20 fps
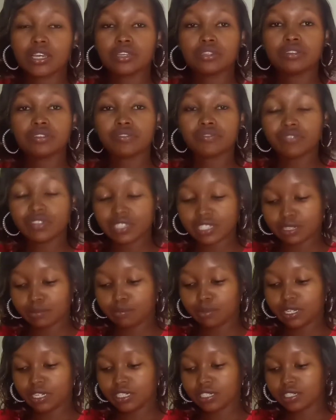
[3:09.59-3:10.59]
Your
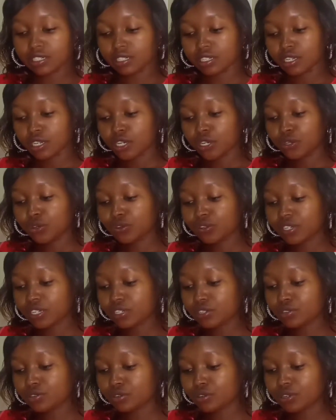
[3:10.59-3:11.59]
visibility. You need to